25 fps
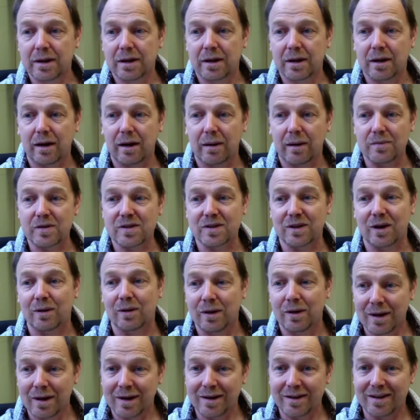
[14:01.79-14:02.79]
Um, so
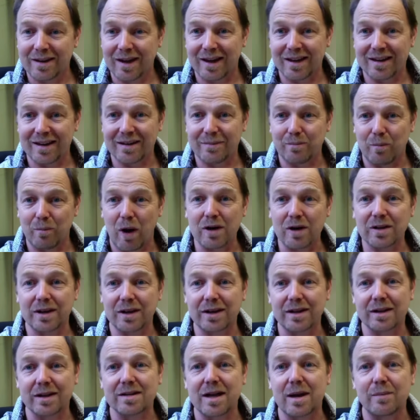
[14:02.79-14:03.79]
that
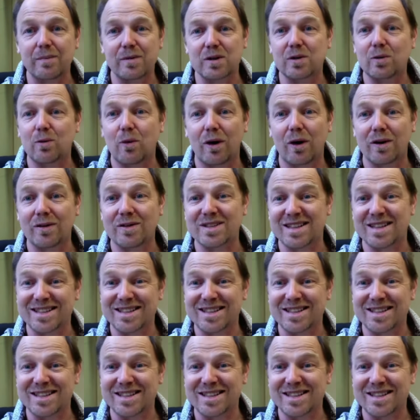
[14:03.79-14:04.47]
modulating the temperature of the water is a